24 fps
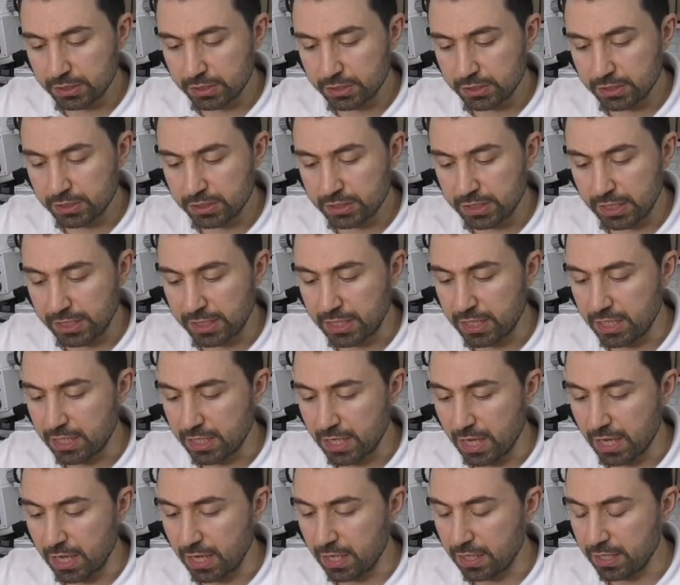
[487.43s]

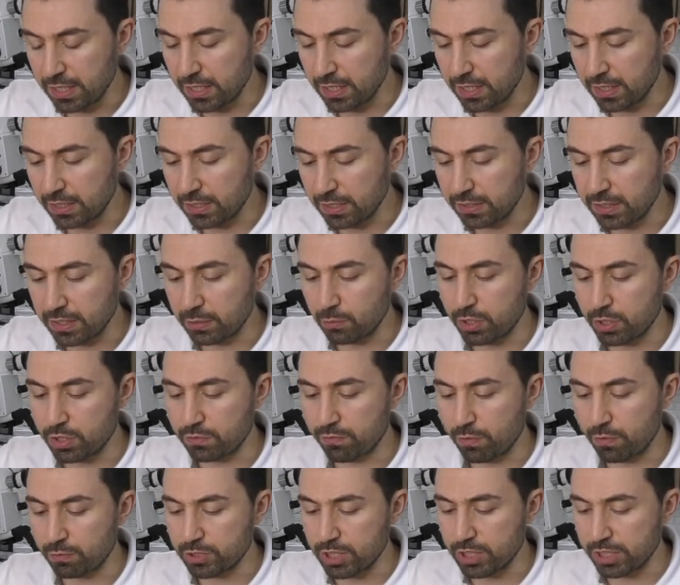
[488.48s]
Sakina, the question
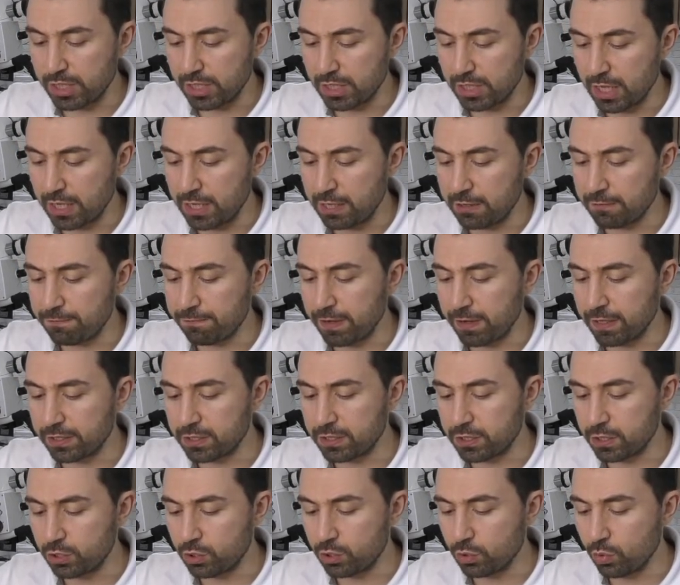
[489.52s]
from Sakina, if a
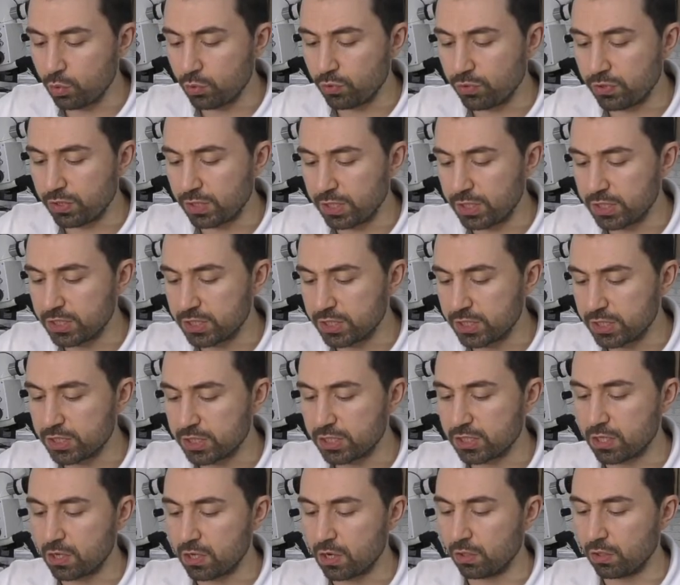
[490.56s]
tooth is
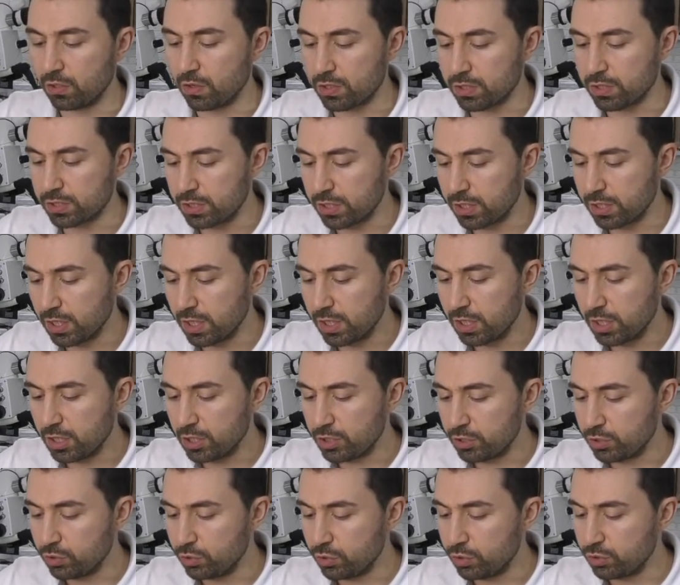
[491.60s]
discolored,
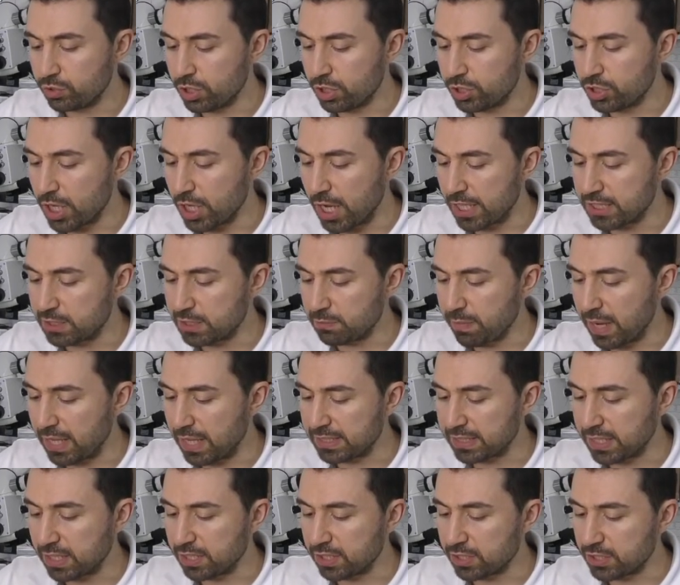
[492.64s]
do you suggest
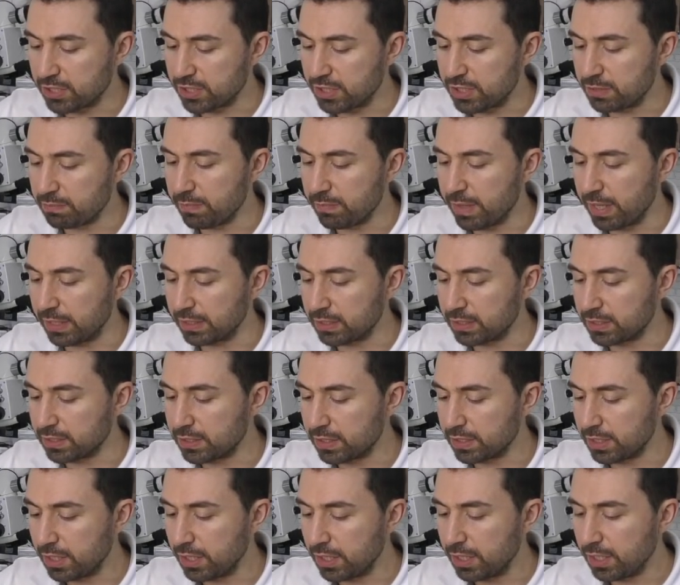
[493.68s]
masking cement?
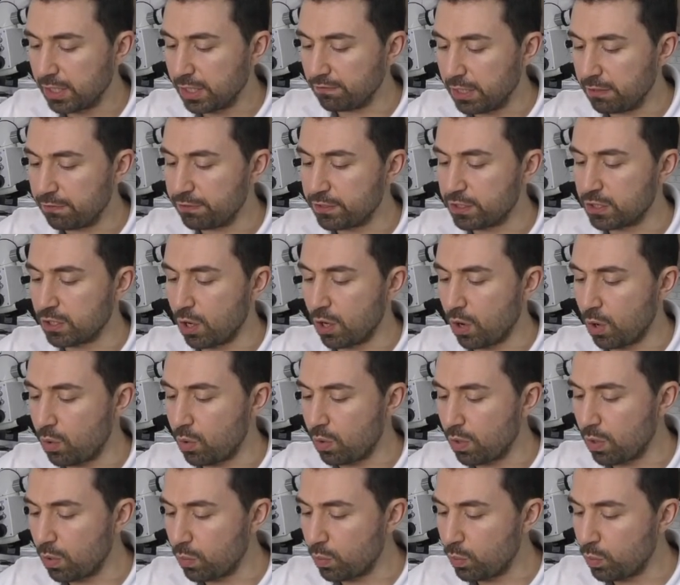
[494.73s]
If so,
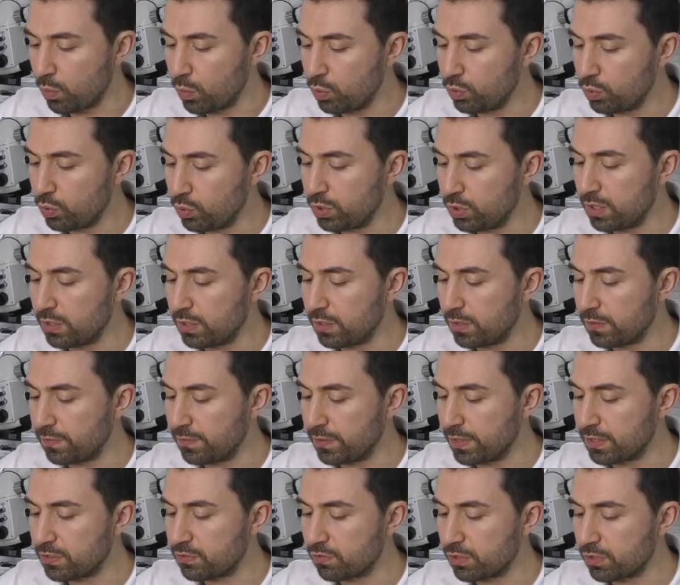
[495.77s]
would
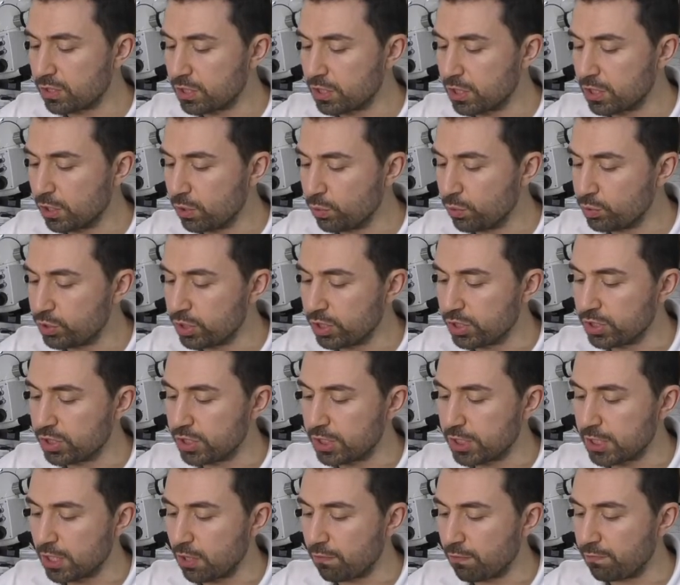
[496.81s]
the
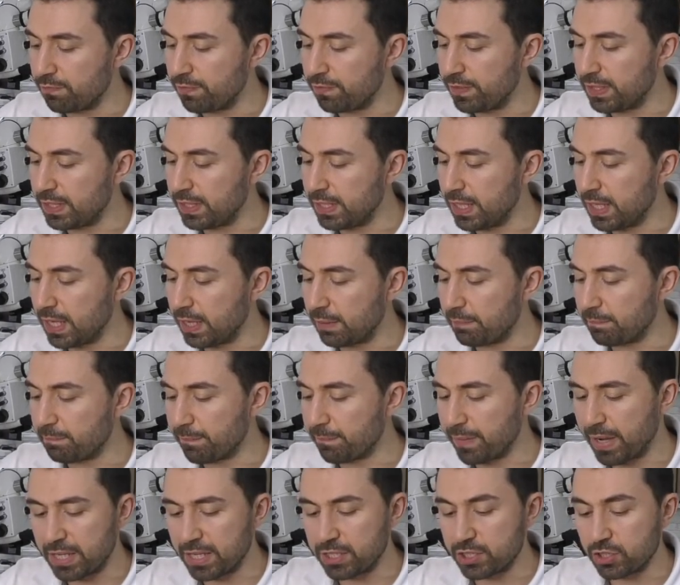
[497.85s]
translucency of veneer
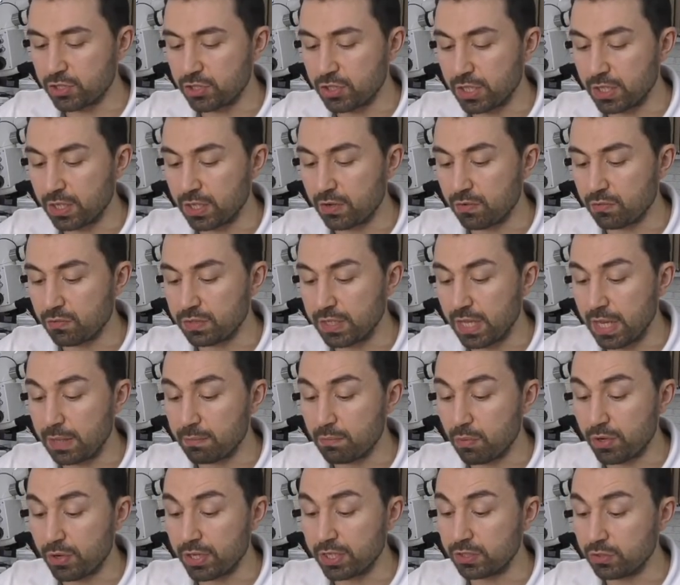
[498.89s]
match the
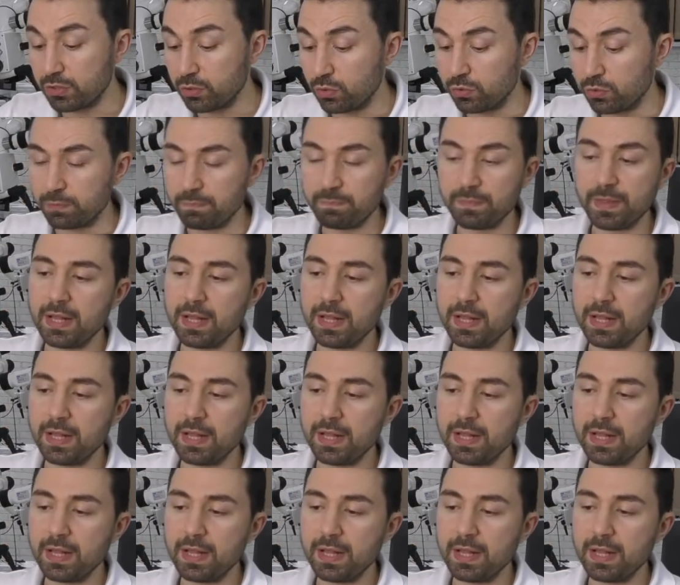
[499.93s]
neighboring tooth?